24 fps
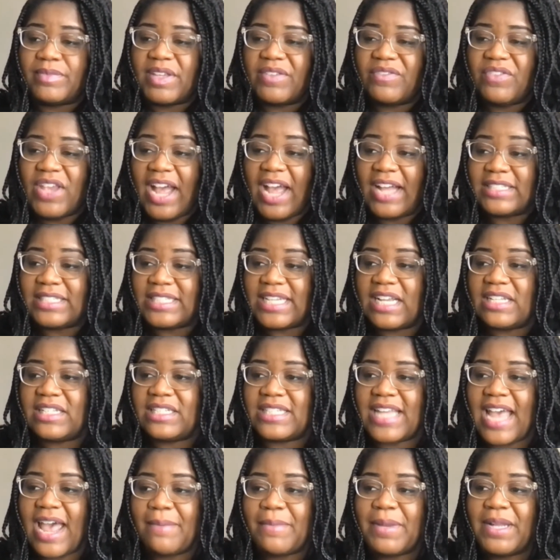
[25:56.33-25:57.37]
fiance at the
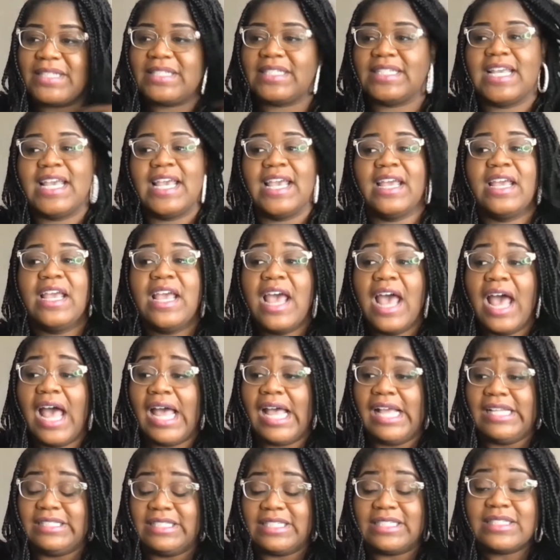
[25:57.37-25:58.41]
time and i said
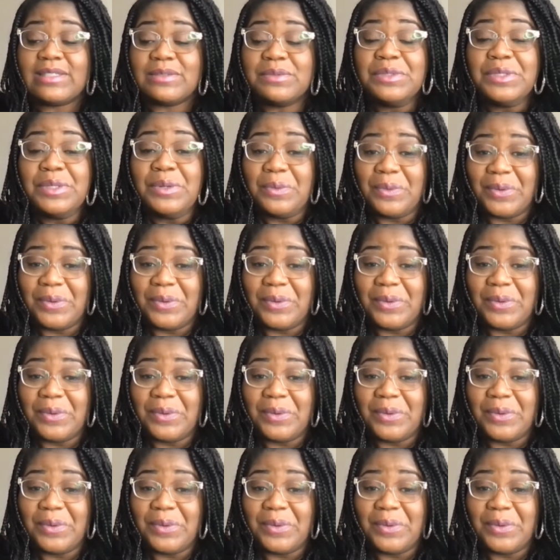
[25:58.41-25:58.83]
i just